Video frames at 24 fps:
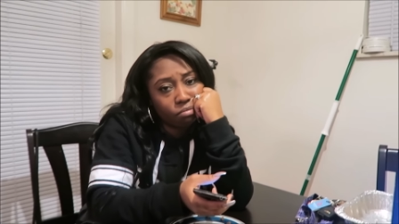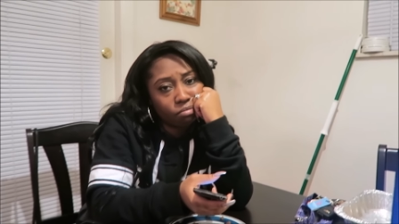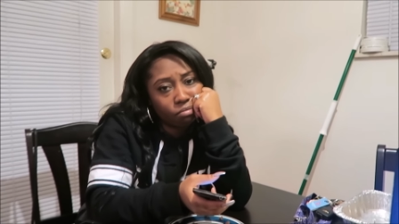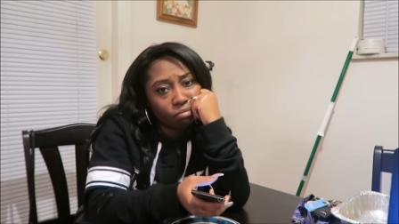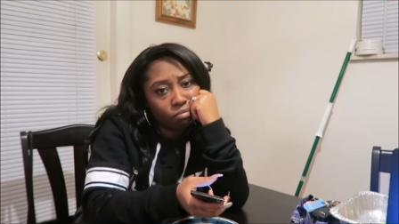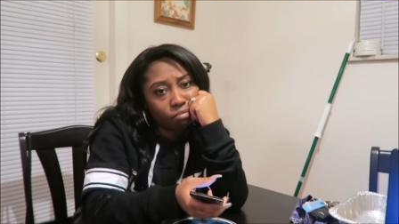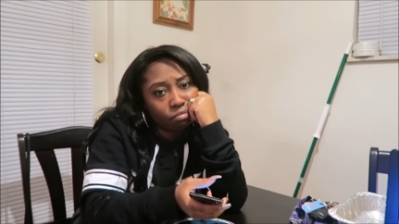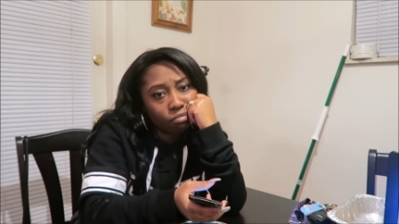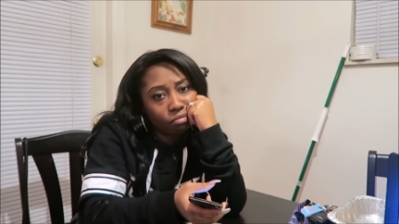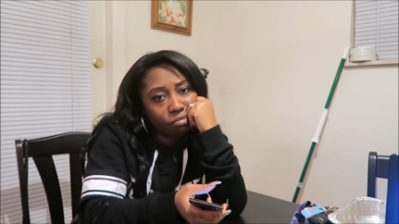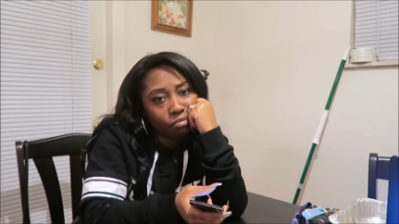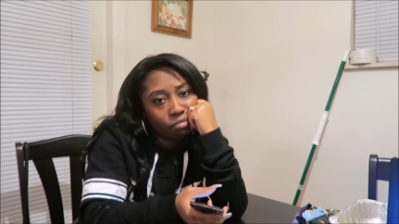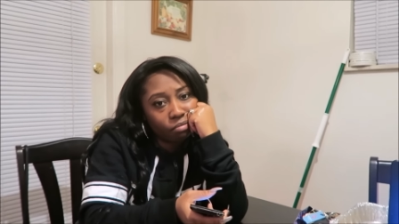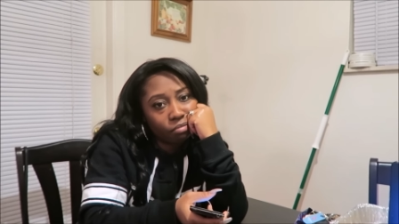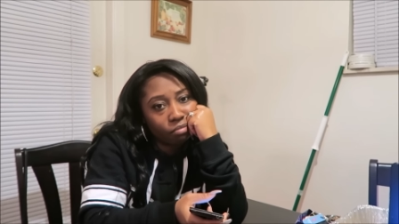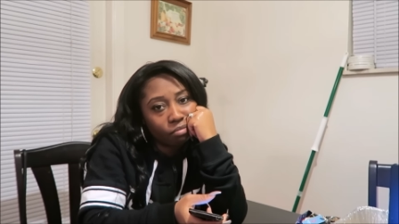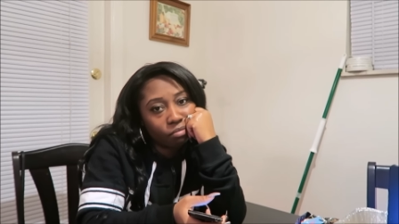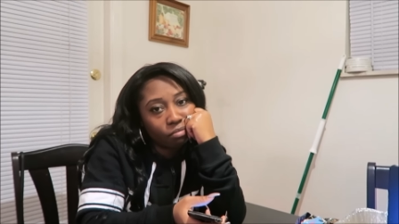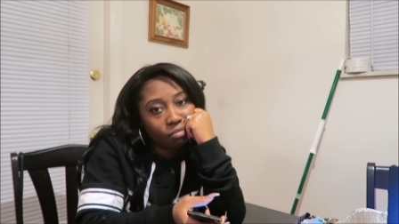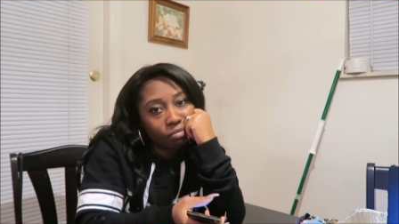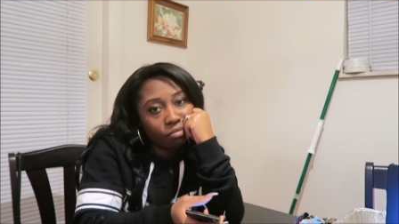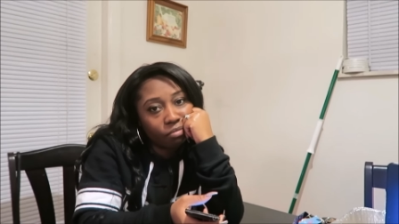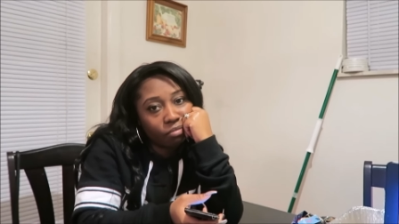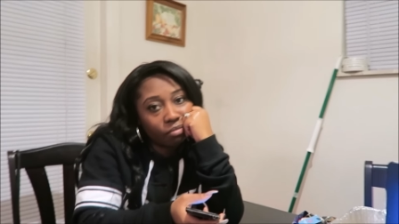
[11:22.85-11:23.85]
I just
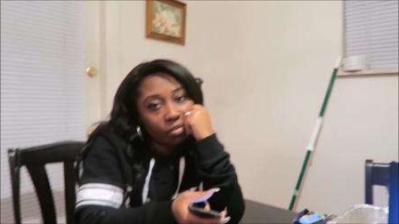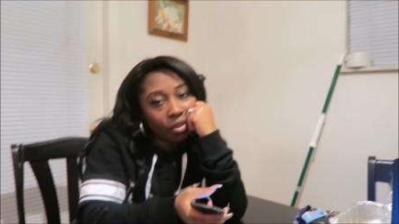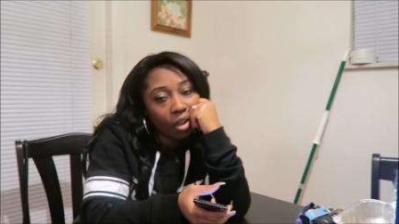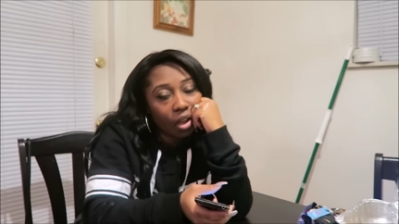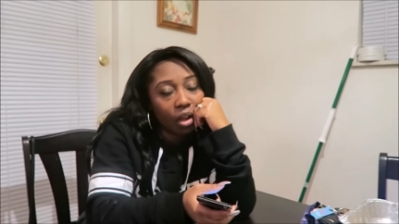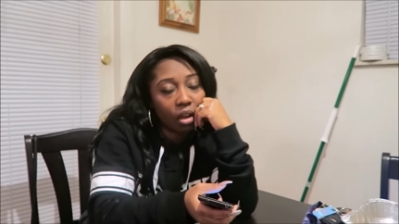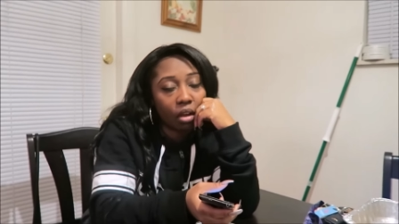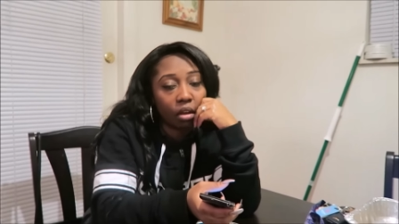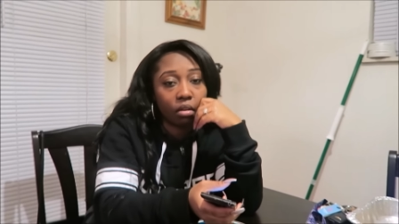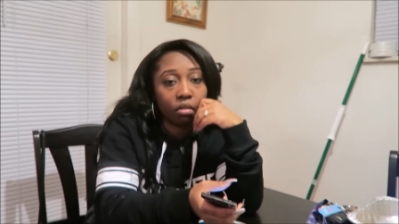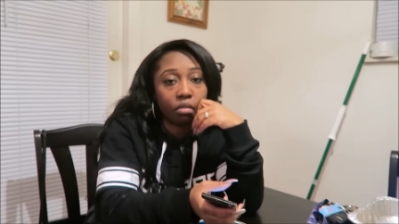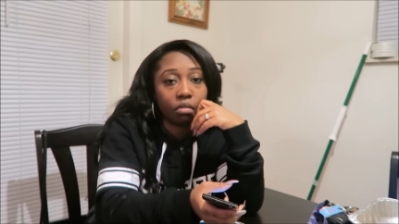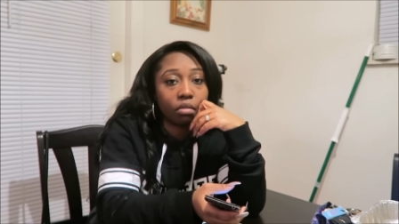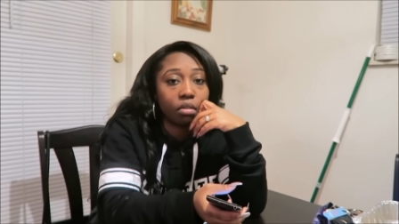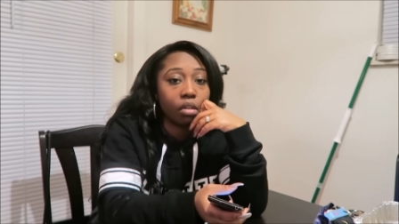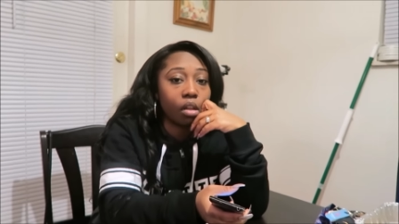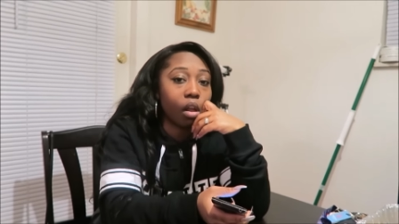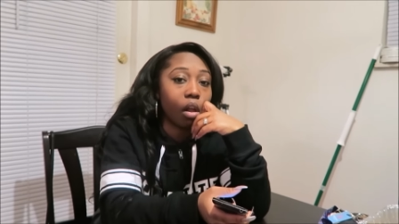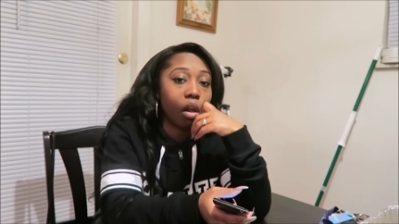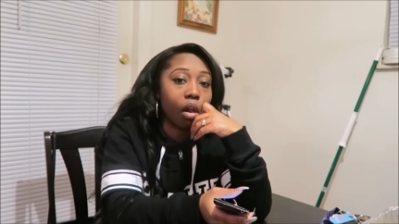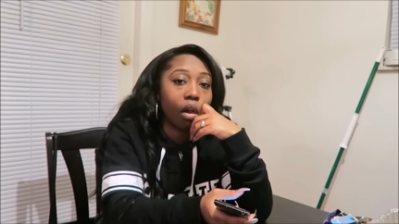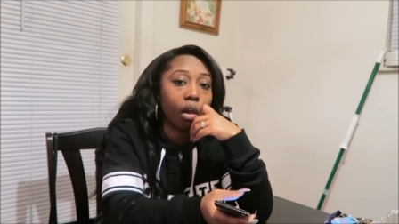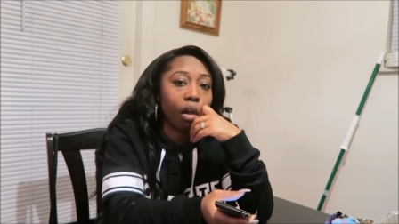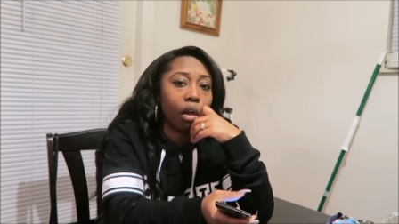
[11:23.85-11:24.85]
asked. They already
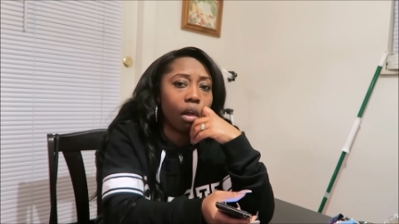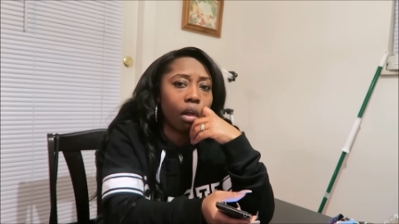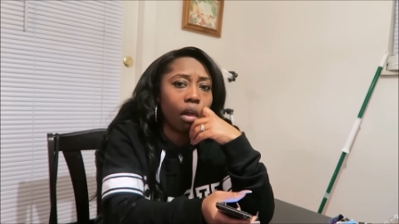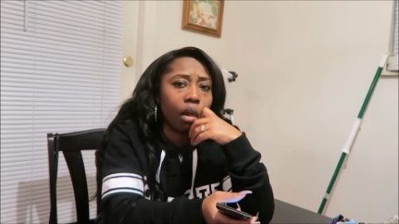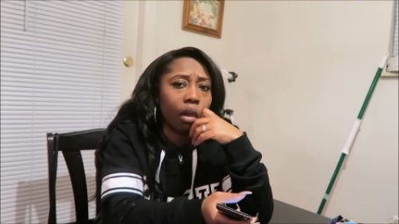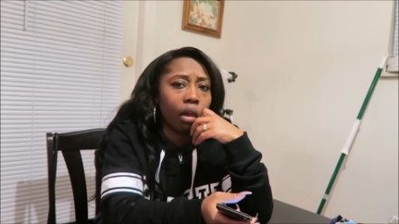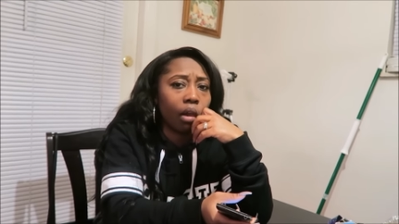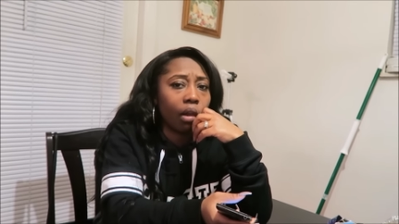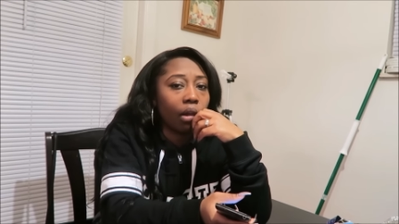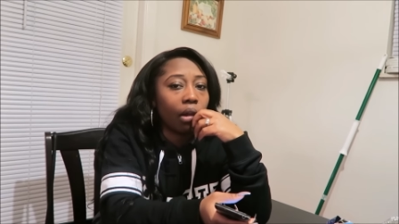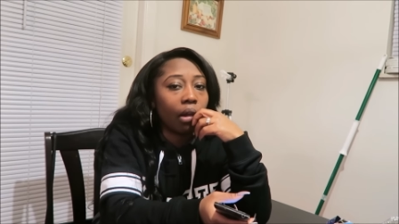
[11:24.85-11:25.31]
commented to me.